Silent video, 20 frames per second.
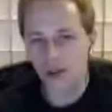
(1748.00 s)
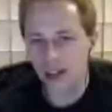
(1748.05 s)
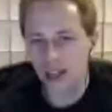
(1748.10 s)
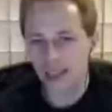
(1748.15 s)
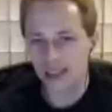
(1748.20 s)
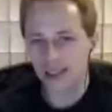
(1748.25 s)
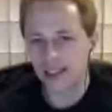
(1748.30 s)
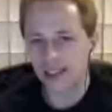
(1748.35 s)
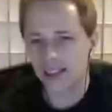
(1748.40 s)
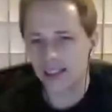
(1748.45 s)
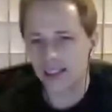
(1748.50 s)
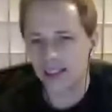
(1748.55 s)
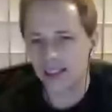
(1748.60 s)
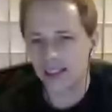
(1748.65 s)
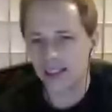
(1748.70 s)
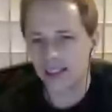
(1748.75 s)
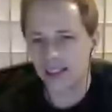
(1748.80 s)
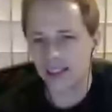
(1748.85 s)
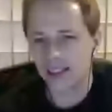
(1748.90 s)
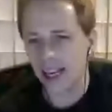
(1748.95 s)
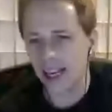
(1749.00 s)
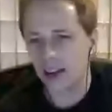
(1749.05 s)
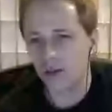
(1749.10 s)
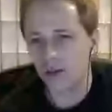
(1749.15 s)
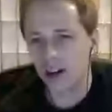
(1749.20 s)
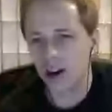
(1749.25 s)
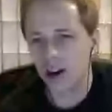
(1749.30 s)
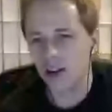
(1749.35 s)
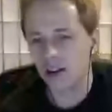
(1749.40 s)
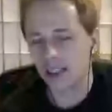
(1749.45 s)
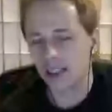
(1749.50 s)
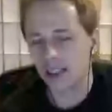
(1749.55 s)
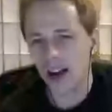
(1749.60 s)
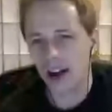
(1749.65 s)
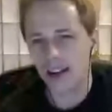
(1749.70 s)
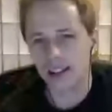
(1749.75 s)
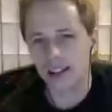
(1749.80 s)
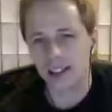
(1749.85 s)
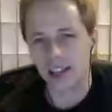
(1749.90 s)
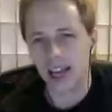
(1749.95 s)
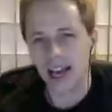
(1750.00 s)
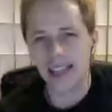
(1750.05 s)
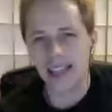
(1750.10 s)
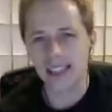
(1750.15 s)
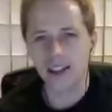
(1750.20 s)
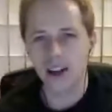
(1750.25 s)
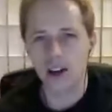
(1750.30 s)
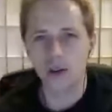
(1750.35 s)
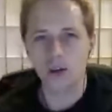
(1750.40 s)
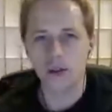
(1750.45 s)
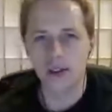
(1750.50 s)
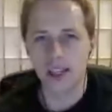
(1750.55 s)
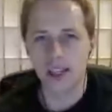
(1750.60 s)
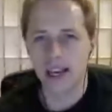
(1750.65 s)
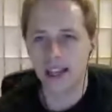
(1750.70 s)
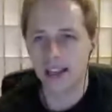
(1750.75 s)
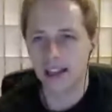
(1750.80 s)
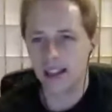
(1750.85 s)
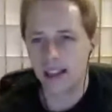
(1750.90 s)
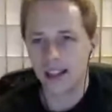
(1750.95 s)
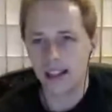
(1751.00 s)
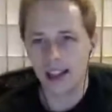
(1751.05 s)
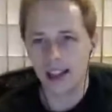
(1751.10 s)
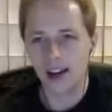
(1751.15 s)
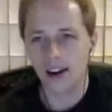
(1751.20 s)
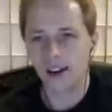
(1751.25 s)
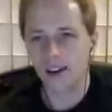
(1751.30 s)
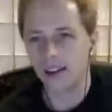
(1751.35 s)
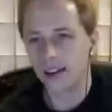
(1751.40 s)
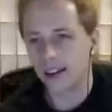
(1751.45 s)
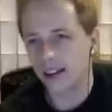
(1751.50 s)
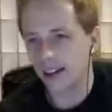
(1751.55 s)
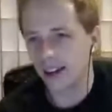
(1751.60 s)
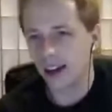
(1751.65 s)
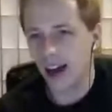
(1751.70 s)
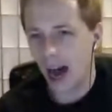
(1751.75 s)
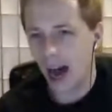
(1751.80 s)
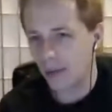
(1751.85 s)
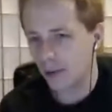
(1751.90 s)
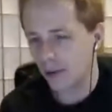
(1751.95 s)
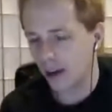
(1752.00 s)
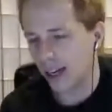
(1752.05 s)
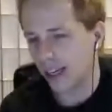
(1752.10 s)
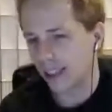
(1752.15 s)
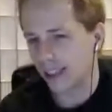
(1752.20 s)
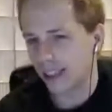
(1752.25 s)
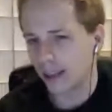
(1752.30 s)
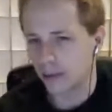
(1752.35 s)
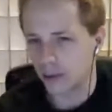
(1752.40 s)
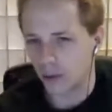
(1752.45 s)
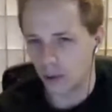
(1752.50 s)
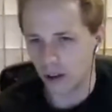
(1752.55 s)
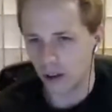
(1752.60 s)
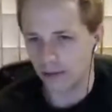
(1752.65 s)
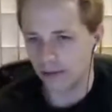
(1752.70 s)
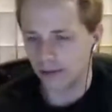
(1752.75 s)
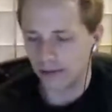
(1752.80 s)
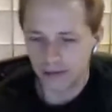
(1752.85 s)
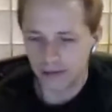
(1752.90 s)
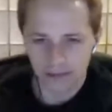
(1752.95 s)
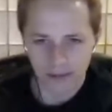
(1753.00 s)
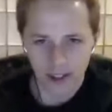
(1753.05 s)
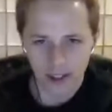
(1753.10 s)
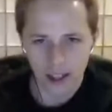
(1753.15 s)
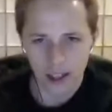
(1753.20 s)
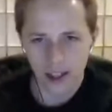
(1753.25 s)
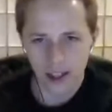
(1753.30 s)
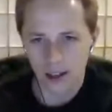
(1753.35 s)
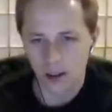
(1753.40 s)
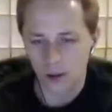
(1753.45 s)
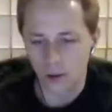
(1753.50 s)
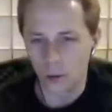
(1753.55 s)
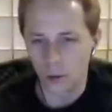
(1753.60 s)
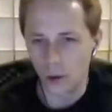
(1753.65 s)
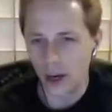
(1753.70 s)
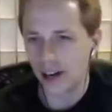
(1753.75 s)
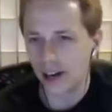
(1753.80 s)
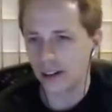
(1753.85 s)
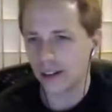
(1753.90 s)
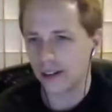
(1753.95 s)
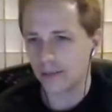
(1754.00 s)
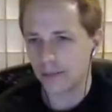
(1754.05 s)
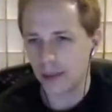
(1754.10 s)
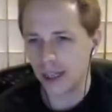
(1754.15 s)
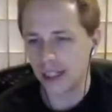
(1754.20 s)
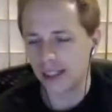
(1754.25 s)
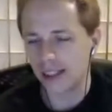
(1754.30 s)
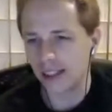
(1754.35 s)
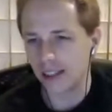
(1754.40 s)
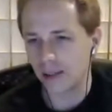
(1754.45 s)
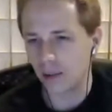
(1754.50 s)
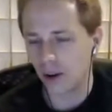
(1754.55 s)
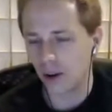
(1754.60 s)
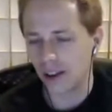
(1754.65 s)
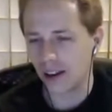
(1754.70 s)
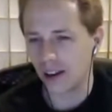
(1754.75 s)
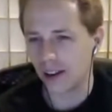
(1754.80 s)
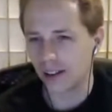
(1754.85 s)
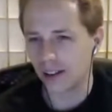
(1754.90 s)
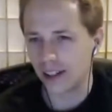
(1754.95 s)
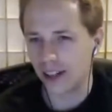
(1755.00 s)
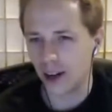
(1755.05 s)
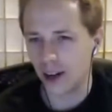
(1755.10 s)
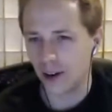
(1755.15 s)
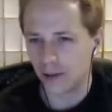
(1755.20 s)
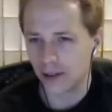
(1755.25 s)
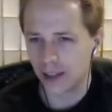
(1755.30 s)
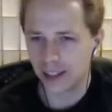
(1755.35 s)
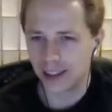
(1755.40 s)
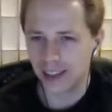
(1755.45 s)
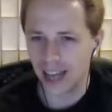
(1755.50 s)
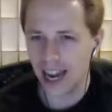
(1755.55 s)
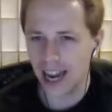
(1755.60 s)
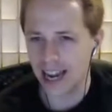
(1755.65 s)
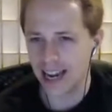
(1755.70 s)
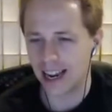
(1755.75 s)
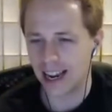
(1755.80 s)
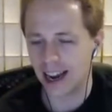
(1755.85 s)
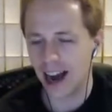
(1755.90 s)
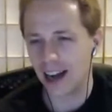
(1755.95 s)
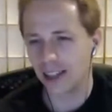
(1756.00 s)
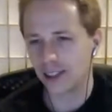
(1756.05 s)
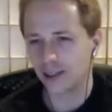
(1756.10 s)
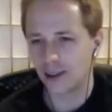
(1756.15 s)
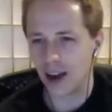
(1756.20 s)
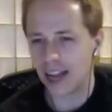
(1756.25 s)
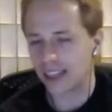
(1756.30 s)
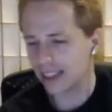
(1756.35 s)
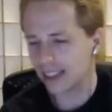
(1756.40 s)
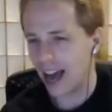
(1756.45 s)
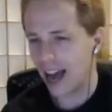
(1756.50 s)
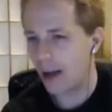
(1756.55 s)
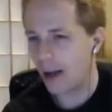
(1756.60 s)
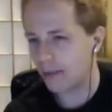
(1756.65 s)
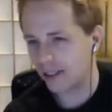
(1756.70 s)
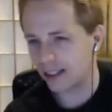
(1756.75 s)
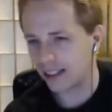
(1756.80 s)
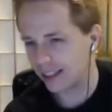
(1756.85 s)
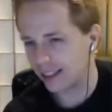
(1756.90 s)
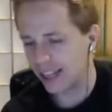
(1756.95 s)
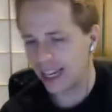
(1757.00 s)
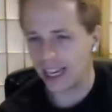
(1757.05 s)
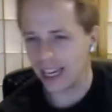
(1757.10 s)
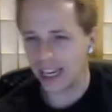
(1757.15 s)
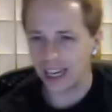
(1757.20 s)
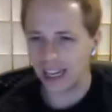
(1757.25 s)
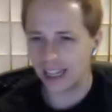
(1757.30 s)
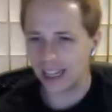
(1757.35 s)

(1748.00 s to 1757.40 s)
necessarily think, regardless of how this case goes, that they're operating some sort of weird business where they're, you know, letting contracts lapse and sticking it in